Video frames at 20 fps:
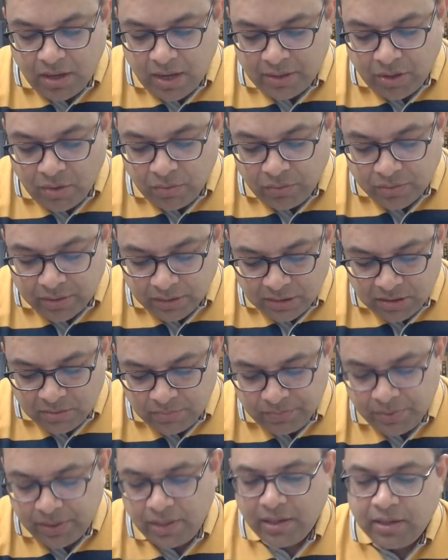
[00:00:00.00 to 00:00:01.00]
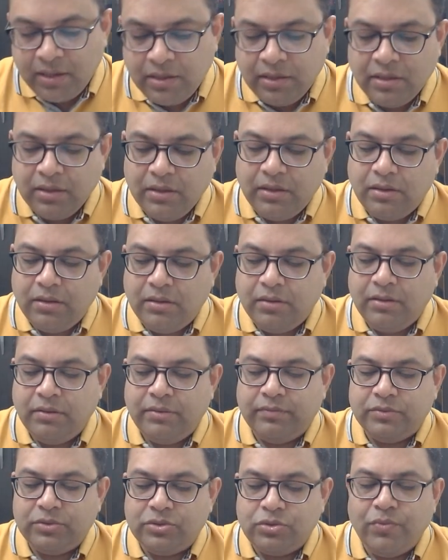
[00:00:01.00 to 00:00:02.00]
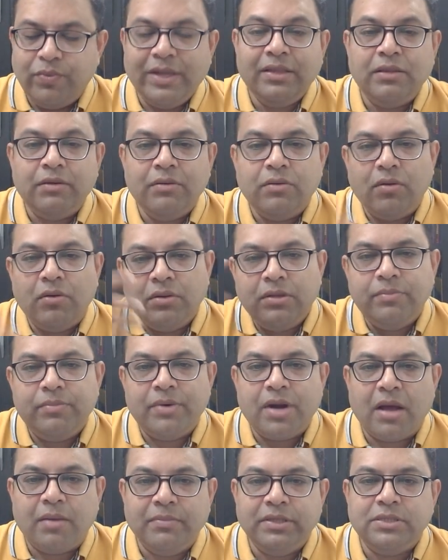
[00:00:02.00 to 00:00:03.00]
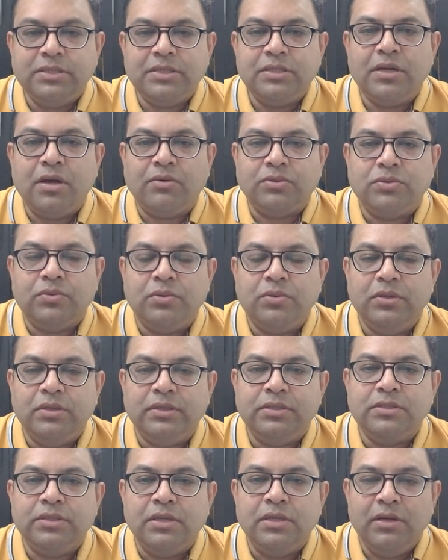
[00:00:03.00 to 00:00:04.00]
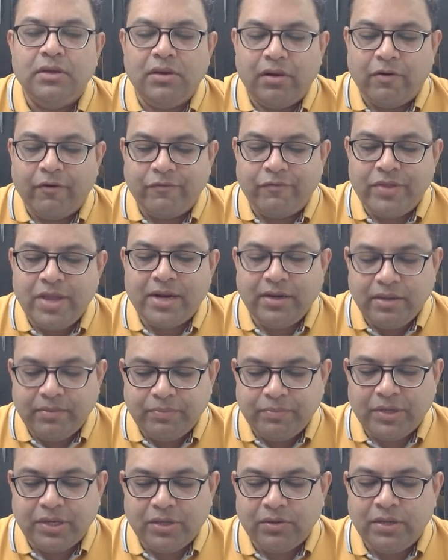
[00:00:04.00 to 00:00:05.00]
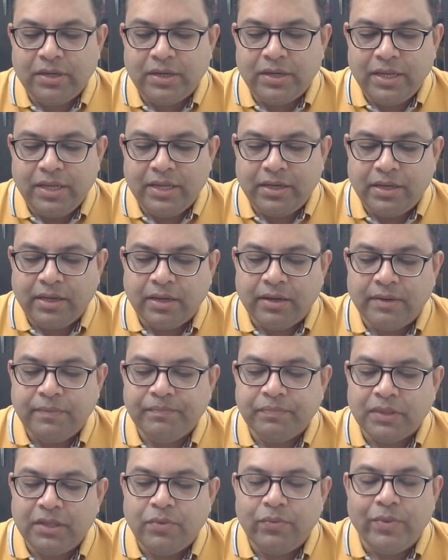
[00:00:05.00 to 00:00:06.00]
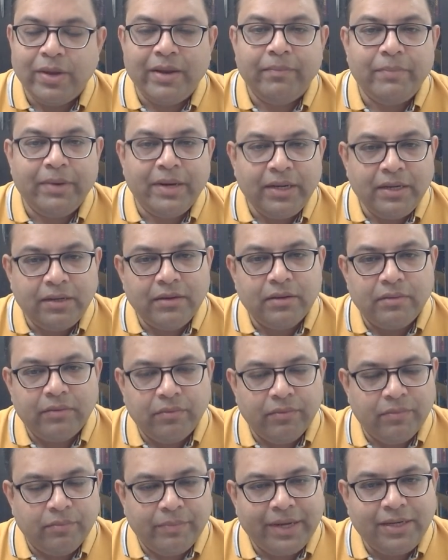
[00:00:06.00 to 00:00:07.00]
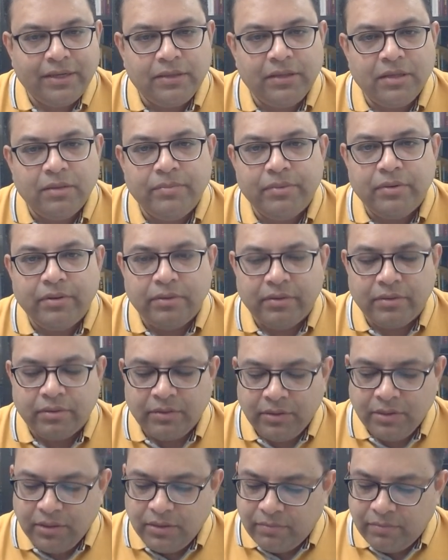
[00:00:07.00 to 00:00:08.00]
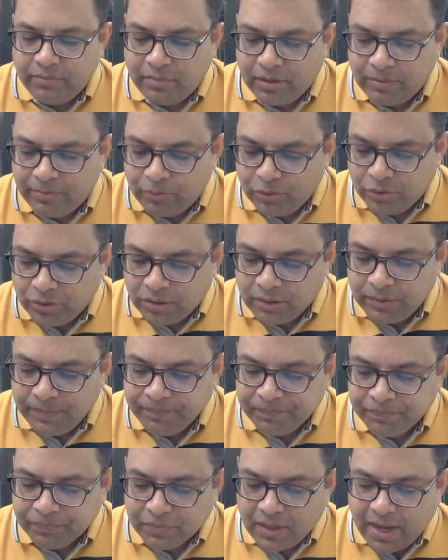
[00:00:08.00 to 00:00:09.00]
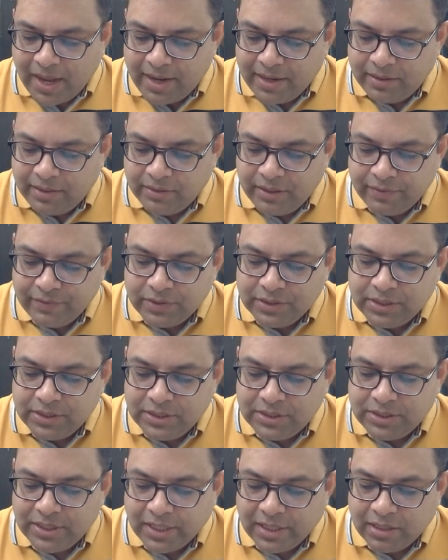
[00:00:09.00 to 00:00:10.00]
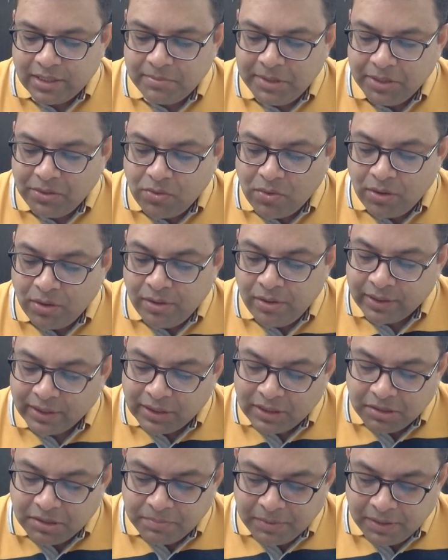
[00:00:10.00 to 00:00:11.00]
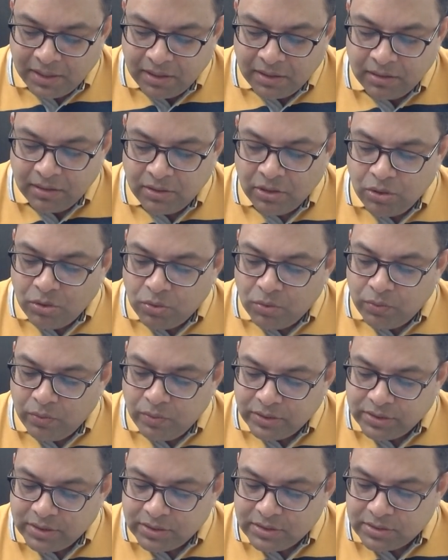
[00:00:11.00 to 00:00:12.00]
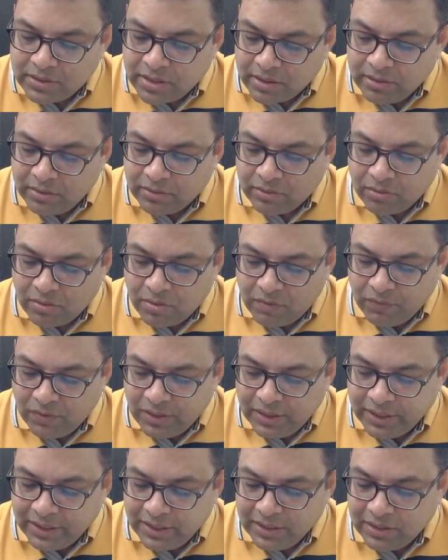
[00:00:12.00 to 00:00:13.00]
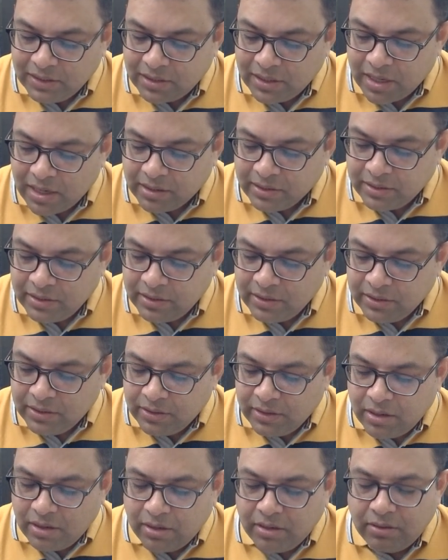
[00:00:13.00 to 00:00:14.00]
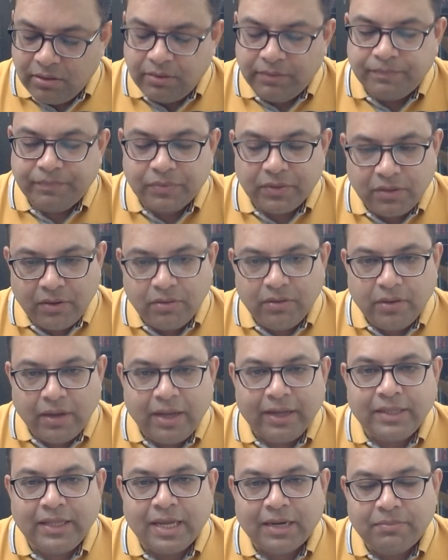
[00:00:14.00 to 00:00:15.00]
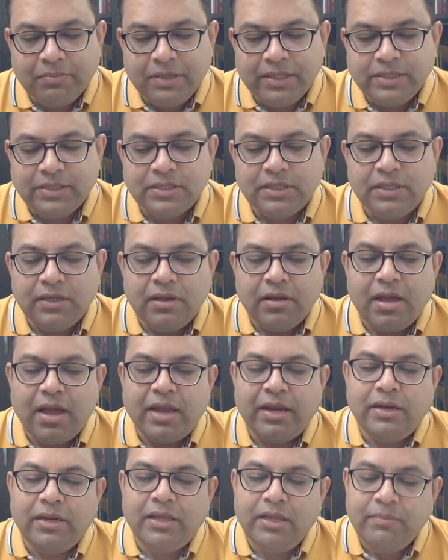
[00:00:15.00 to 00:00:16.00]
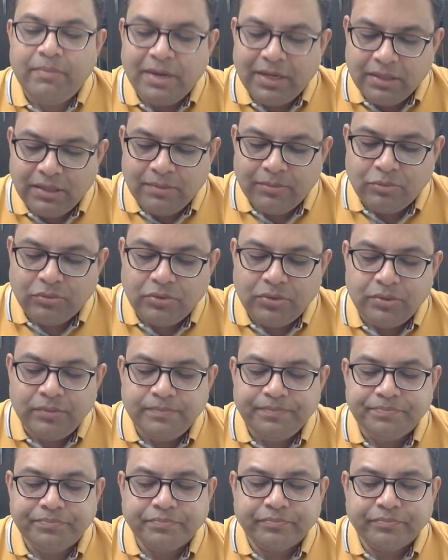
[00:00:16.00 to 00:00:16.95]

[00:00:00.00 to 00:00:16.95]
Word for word: Now Rathapala, uh, so when the all the Brahmins and householders of that particular area, they were, met, uh, met the uh, uh, Buddha and there was this gentleman called Rathapala who was the son of a leading clan at that place and he met the Buddha